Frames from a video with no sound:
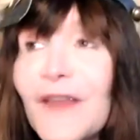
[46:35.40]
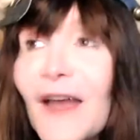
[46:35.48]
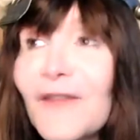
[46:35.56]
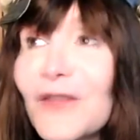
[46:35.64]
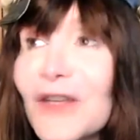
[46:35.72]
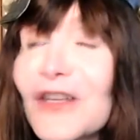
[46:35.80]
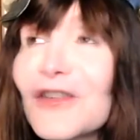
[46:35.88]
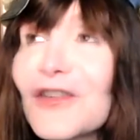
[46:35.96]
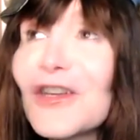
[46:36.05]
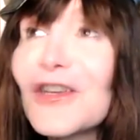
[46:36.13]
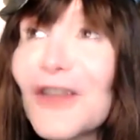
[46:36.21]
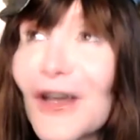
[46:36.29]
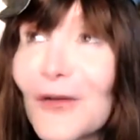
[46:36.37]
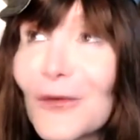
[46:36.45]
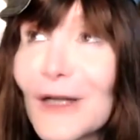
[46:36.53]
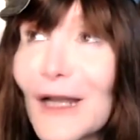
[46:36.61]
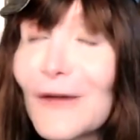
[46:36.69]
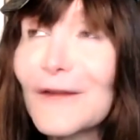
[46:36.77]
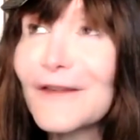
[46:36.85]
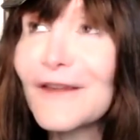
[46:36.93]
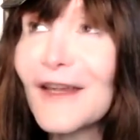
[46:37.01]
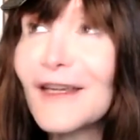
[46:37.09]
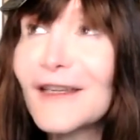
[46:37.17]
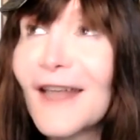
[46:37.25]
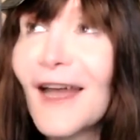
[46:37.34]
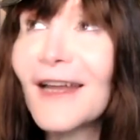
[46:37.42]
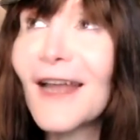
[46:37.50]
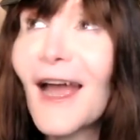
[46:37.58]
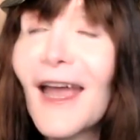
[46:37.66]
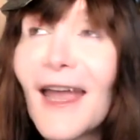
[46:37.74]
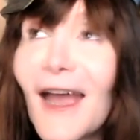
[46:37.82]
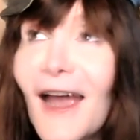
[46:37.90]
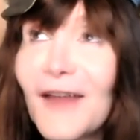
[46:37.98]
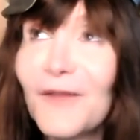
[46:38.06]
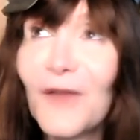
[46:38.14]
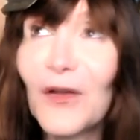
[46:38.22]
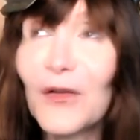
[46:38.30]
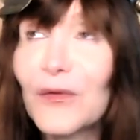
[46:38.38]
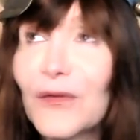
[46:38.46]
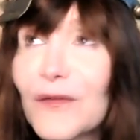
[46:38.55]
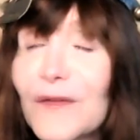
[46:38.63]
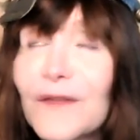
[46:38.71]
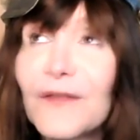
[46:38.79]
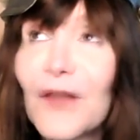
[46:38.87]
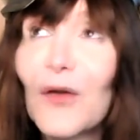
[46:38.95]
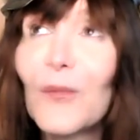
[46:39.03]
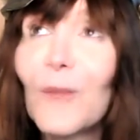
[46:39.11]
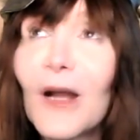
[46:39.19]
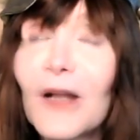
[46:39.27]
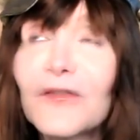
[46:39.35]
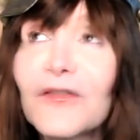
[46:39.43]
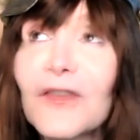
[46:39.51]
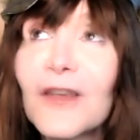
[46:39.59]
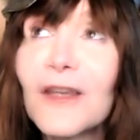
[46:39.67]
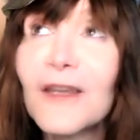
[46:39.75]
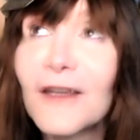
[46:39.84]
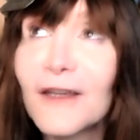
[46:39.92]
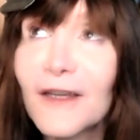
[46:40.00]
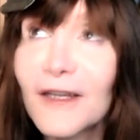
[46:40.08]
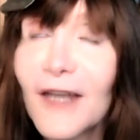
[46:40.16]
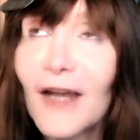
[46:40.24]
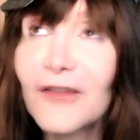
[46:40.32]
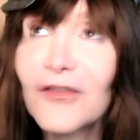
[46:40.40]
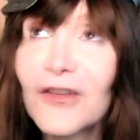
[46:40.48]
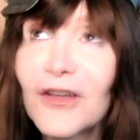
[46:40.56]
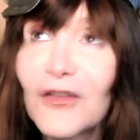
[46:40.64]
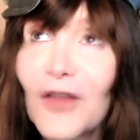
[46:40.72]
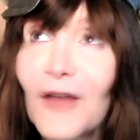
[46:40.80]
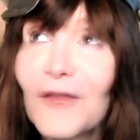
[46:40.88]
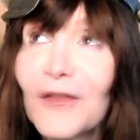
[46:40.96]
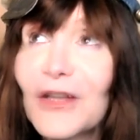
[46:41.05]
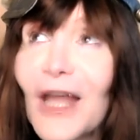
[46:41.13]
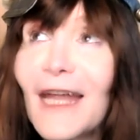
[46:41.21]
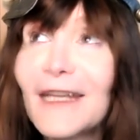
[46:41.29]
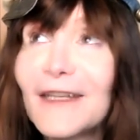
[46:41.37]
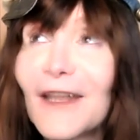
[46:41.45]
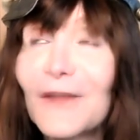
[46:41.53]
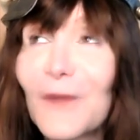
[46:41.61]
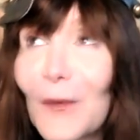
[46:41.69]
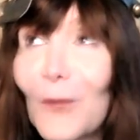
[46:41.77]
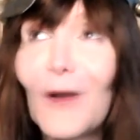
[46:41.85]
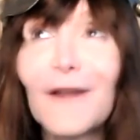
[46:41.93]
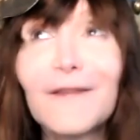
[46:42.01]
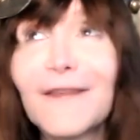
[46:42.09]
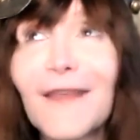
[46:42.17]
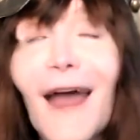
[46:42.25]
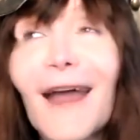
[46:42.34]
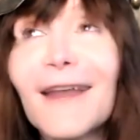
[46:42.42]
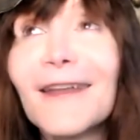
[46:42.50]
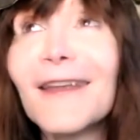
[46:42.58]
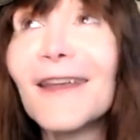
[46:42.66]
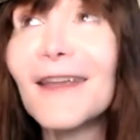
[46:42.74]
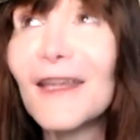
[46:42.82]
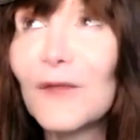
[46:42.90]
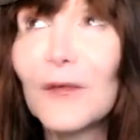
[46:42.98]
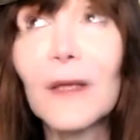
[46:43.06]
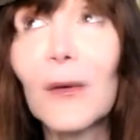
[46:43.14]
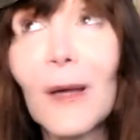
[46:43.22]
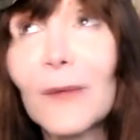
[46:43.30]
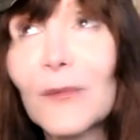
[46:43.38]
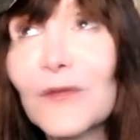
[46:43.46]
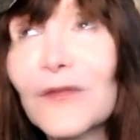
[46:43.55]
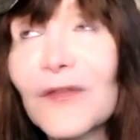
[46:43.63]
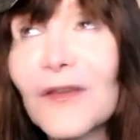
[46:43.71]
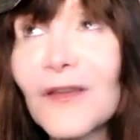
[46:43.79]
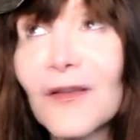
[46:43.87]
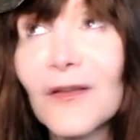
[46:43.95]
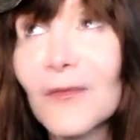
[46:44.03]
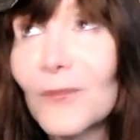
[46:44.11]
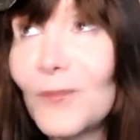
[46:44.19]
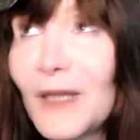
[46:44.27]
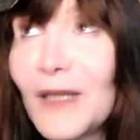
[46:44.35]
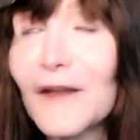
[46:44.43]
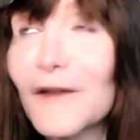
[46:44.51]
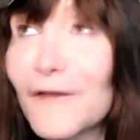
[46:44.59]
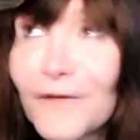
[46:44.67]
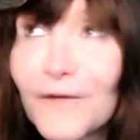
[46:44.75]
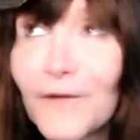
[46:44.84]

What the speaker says: definitely like when I was saying that, I felt so much connection and love and light that there was that, even though I was being